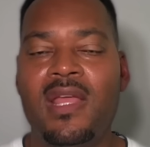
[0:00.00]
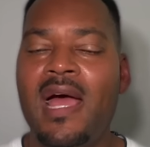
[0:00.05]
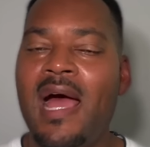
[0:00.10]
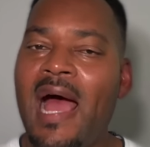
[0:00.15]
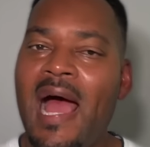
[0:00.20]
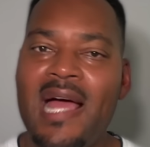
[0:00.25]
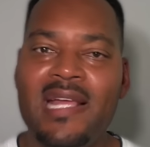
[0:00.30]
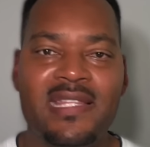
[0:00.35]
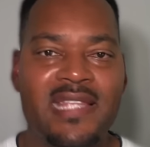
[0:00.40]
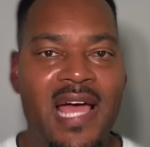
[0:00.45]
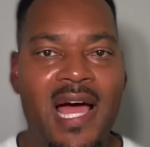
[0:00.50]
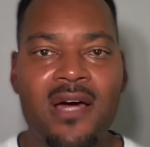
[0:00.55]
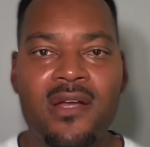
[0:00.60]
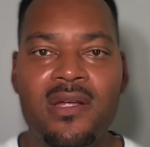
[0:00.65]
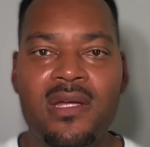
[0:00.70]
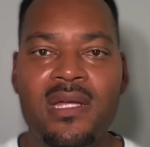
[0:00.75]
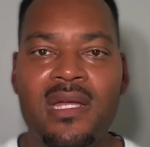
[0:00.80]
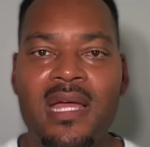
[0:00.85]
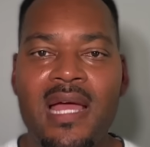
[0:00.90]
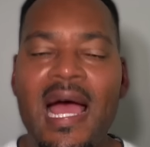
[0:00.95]
I doubt
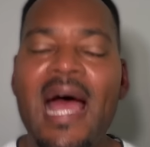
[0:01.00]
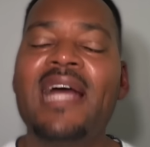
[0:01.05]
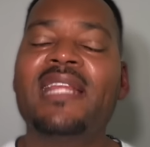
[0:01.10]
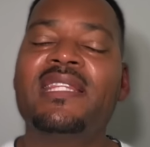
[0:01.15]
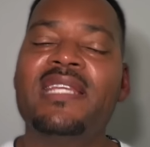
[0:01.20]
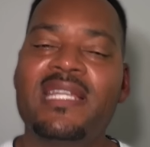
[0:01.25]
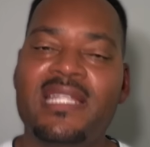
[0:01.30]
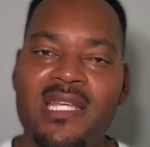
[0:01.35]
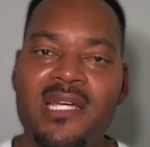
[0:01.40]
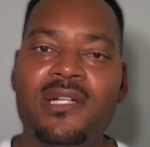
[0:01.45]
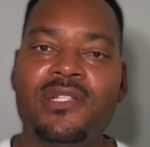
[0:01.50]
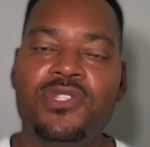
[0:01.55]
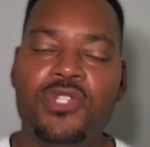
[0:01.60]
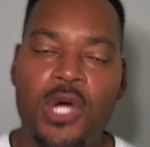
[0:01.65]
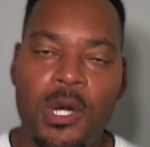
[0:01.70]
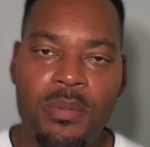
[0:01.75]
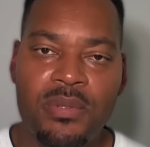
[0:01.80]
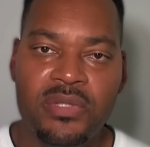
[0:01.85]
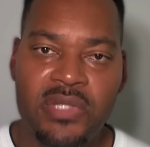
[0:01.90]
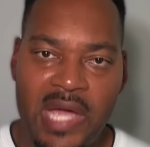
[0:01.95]
it. I think they'll
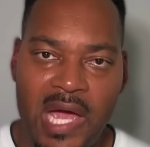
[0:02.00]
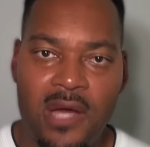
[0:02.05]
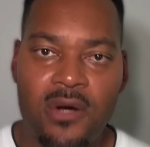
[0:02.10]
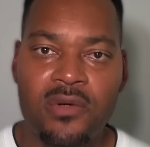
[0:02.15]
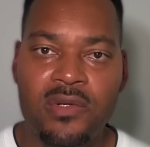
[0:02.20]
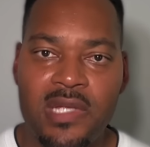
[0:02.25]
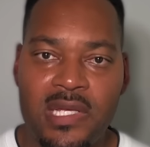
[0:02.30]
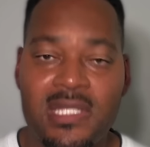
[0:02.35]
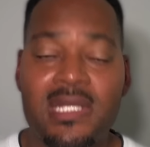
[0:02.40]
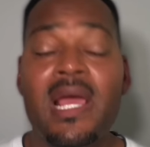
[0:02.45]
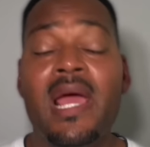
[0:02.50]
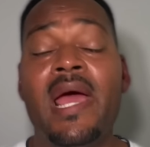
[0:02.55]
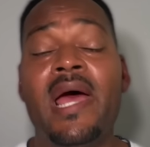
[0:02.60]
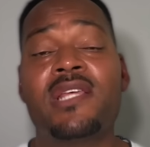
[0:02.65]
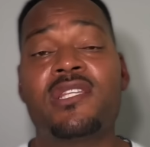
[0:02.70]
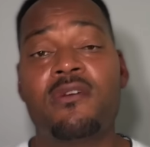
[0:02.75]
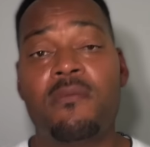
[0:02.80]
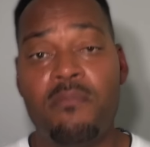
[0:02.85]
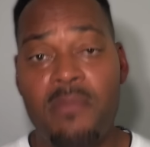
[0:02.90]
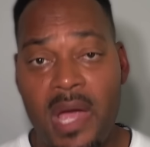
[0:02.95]
double down on this. As
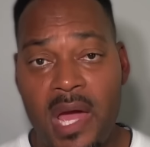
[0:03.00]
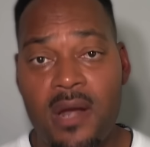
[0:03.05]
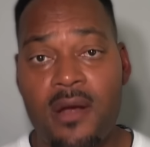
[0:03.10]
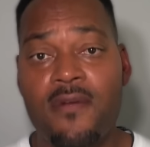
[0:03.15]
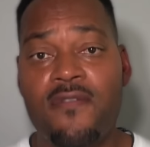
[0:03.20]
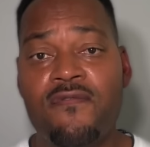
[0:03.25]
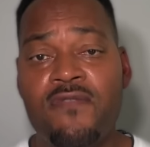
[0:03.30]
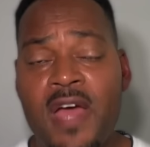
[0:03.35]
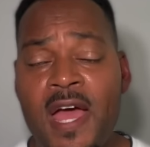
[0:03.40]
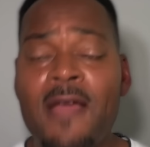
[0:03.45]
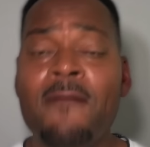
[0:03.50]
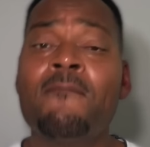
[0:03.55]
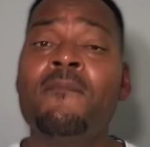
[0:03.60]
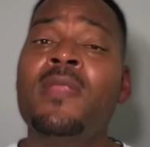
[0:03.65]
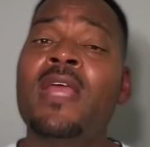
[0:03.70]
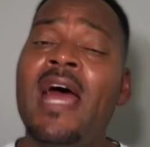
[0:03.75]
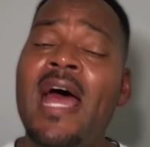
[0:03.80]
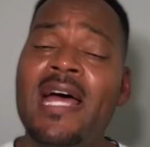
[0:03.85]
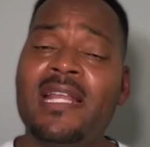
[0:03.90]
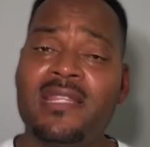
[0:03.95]
a matter of fact,
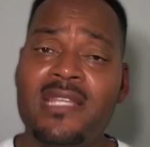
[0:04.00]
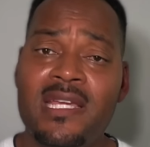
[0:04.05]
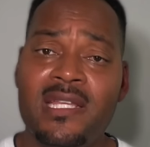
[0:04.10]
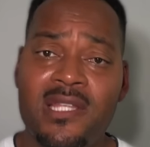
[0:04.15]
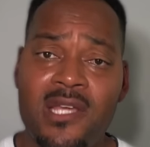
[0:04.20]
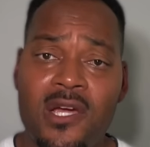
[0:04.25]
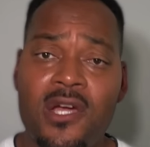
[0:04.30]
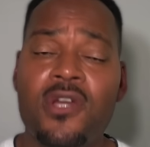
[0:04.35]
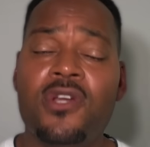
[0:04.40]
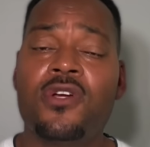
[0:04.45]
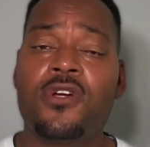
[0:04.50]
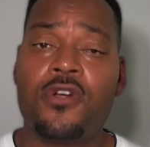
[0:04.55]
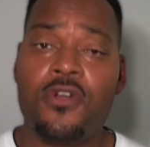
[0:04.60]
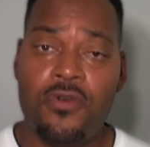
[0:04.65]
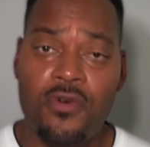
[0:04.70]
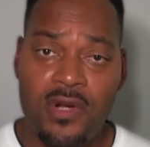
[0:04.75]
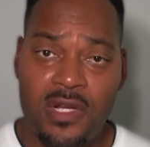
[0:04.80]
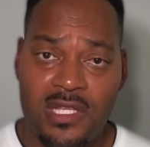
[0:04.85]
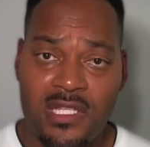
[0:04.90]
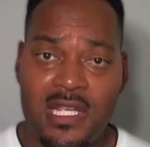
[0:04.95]
I think they're going to
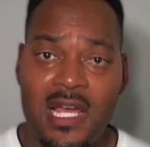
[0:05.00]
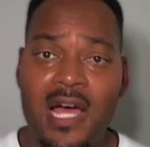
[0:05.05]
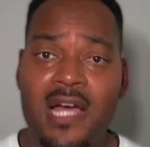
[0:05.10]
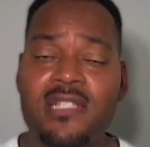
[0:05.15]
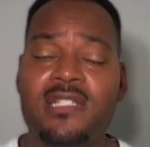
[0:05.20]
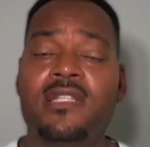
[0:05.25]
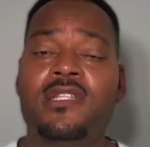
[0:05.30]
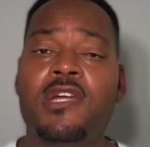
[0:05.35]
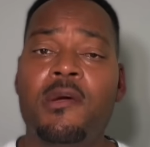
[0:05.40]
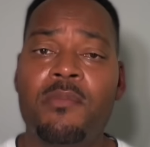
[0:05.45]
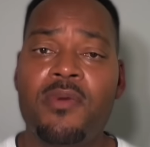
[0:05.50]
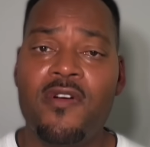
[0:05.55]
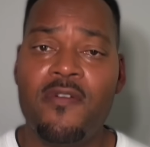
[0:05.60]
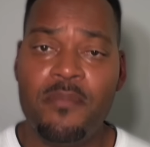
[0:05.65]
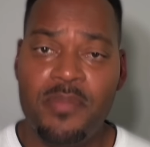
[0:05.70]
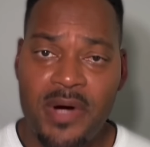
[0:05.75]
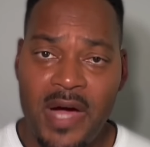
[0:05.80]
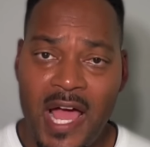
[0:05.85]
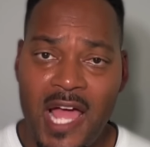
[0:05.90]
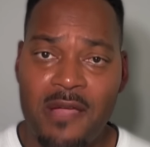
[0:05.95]
criticize a number of
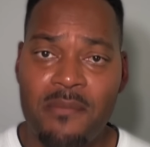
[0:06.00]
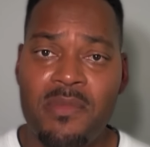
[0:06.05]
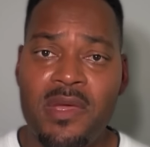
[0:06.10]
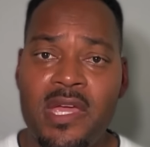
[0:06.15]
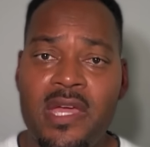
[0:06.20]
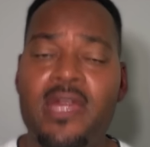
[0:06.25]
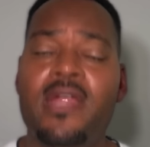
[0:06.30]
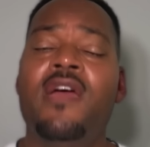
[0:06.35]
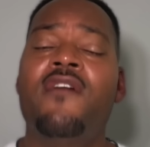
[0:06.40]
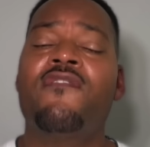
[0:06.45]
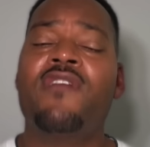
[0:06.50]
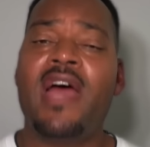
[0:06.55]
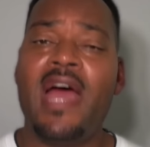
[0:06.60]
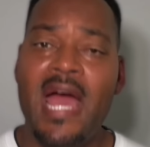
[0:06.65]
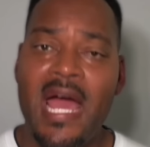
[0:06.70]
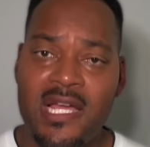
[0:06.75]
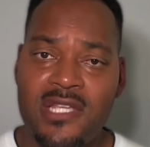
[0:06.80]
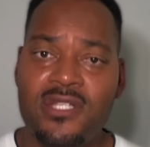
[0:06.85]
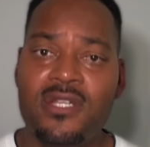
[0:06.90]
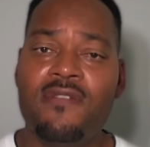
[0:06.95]
black men for
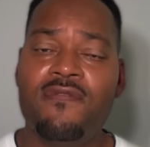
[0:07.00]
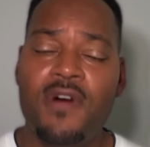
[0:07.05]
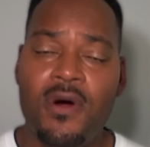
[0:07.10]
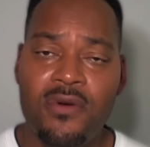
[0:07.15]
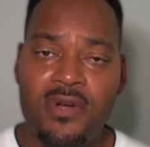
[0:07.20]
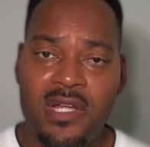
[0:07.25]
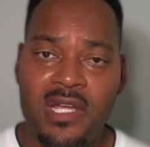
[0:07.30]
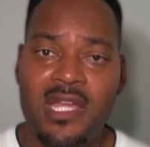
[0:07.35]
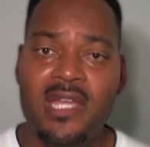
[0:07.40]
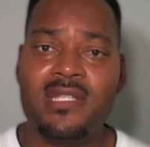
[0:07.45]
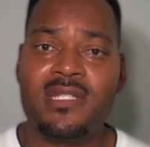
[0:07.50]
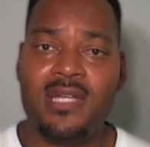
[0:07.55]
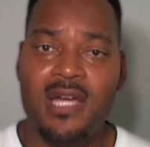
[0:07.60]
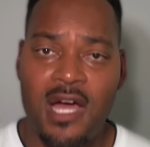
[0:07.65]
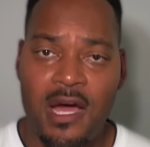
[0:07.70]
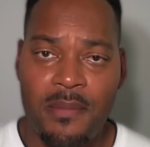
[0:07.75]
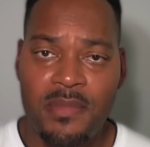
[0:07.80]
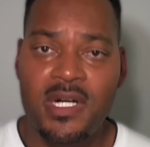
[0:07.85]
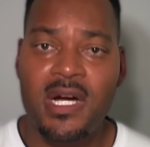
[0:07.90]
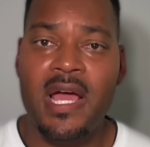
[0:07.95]
actually voting against
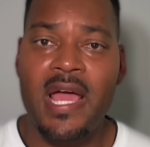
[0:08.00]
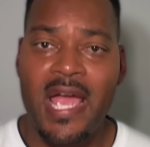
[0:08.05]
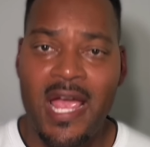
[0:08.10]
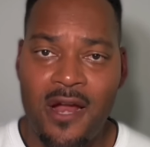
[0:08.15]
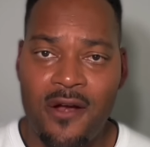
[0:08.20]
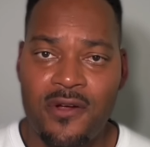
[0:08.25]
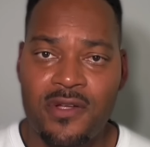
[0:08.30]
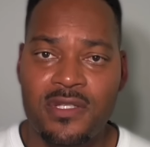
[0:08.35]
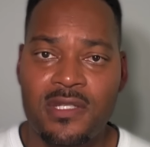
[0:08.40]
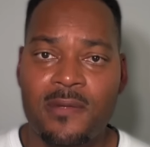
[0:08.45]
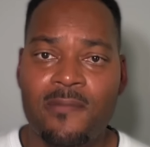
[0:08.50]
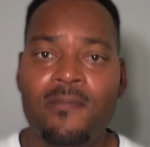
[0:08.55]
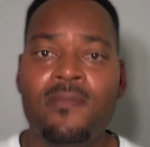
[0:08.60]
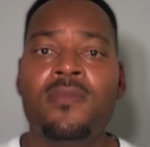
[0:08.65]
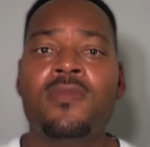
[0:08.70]
Kamala Harris.